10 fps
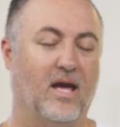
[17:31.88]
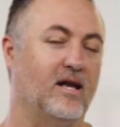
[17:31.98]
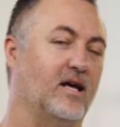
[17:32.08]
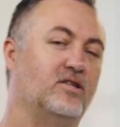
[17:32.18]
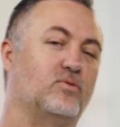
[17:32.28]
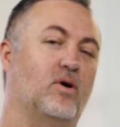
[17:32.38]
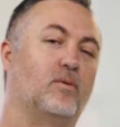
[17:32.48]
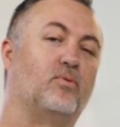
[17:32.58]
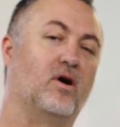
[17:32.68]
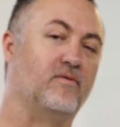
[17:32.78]
And I just want
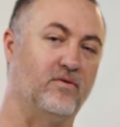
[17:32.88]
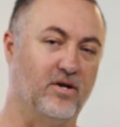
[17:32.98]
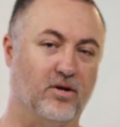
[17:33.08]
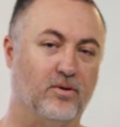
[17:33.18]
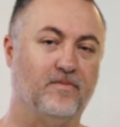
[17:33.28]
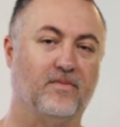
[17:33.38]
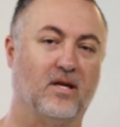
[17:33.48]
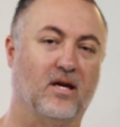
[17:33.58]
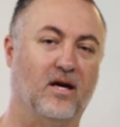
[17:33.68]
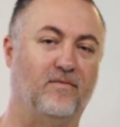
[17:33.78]
to pray for you.
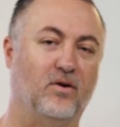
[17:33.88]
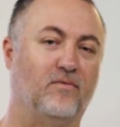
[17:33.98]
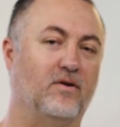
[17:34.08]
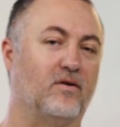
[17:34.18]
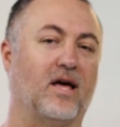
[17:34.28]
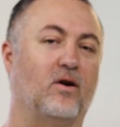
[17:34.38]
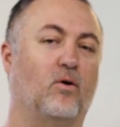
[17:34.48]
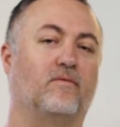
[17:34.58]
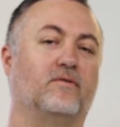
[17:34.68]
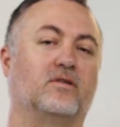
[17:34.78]
If you feel in that
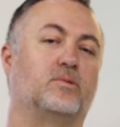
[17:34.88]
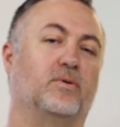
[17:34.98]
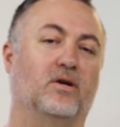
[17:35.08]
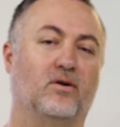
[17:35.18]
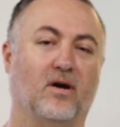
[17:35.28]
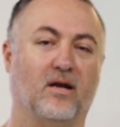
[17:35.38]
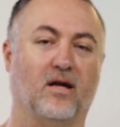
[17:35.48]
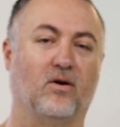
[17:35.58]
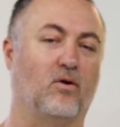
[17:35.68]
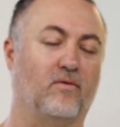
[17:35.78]
orphan spirit right
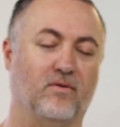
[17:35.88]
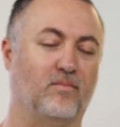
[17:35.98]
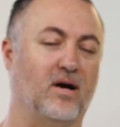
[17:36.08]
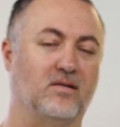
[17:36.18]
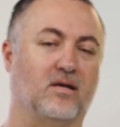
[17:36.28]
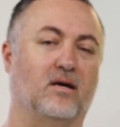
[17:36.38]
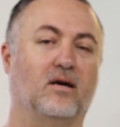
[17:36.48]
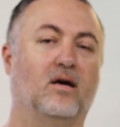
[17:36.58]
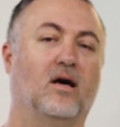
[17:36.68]
now, orphan mindset,